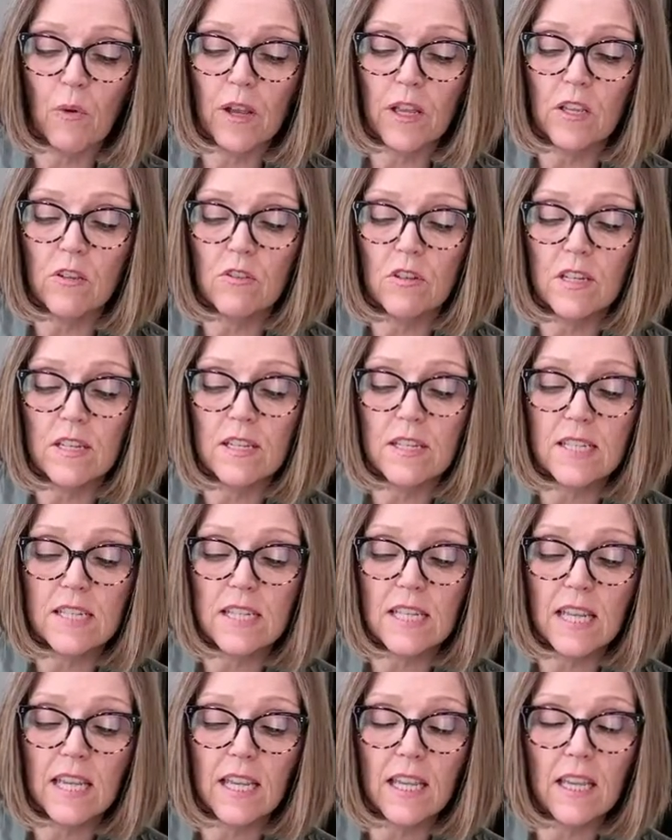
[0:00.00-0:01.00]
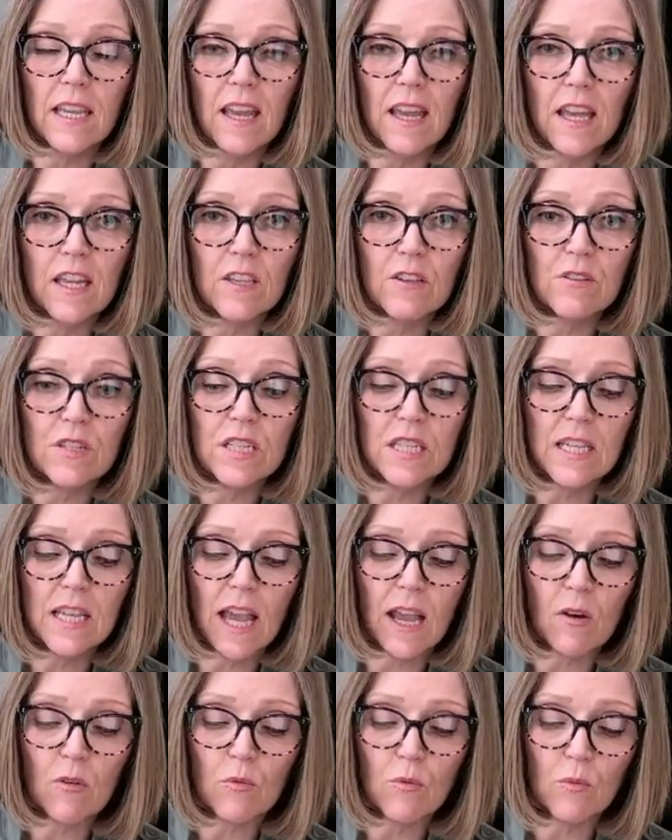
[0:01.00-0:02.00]
want you to see, you see
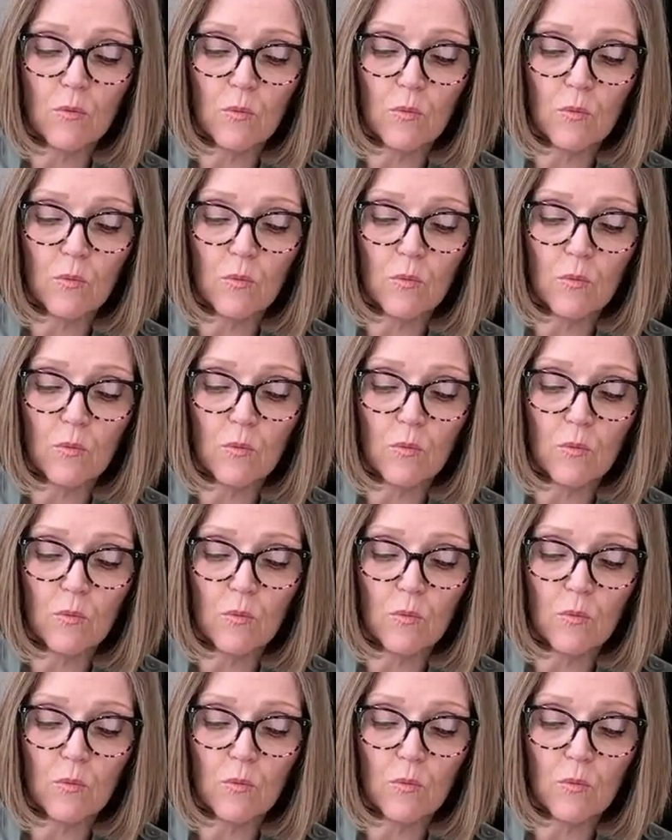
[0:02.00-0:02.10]
how